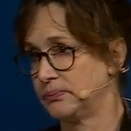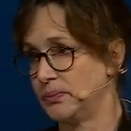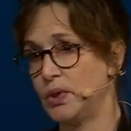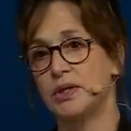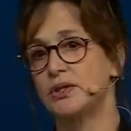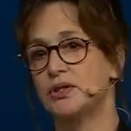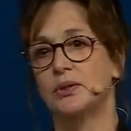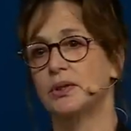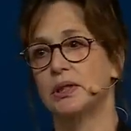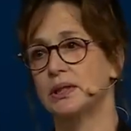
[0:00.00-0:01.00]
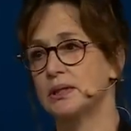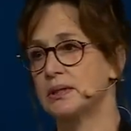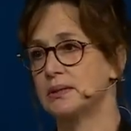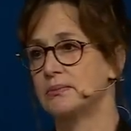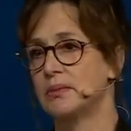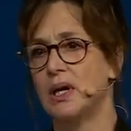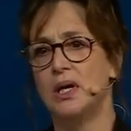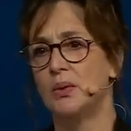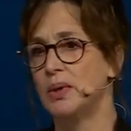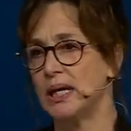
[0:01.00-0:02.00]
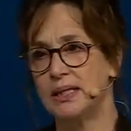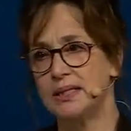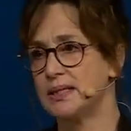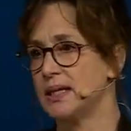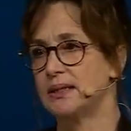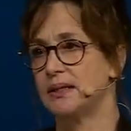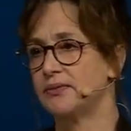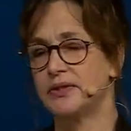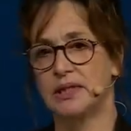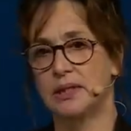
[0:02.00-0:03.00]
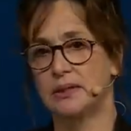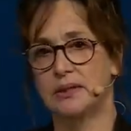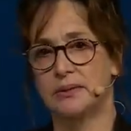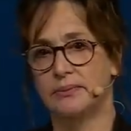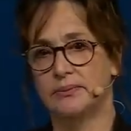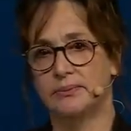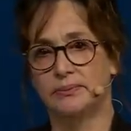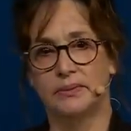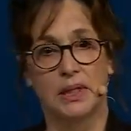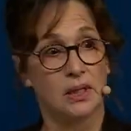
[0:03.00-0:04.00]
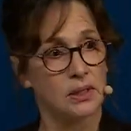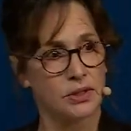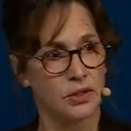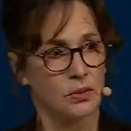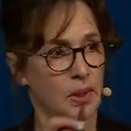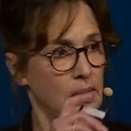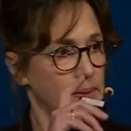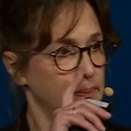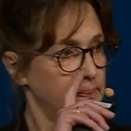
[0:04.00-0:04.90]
We are so good at this. We understand that physics so well.